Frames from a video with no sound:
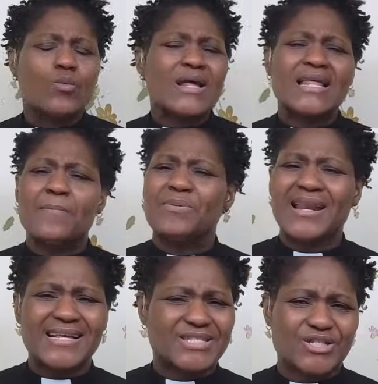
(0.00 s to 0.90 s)
when He
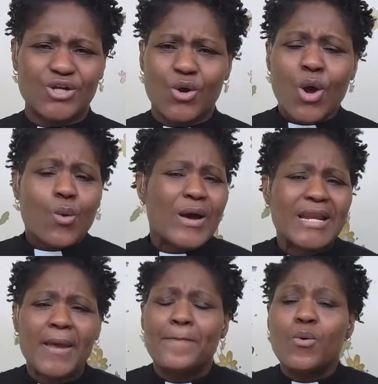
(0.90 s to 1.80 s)
bless you, when
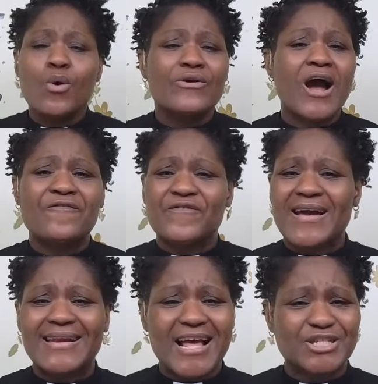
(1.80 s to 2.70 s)
He pour out
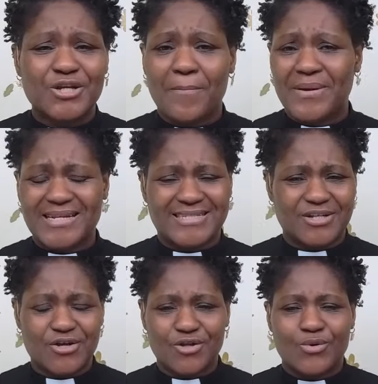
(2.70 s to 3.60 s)
financial
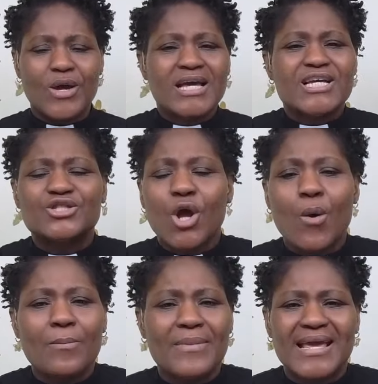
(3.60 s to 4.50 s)
blessing on you, He
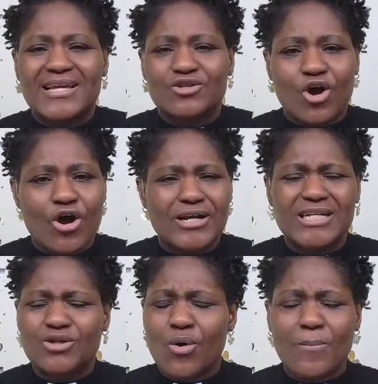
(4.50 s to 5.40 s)
don't make it hard.
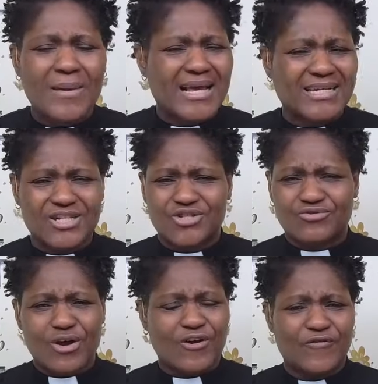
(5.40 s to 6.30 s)
He don't make it a
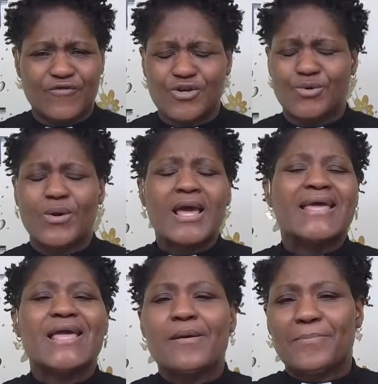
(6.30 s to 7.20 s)
struggle for you.
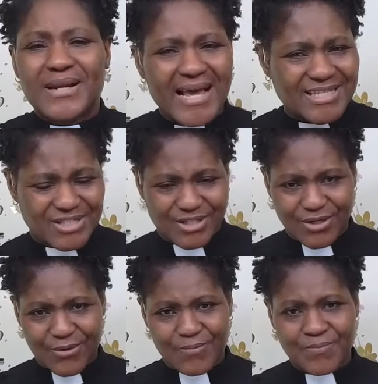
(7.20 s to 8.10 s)
He bless
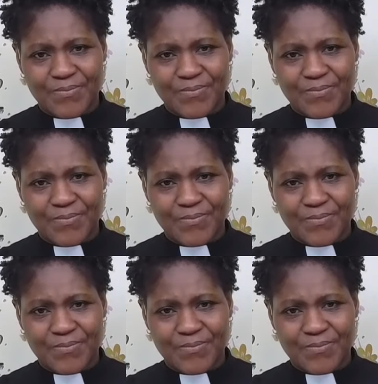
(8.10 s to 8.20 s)
you,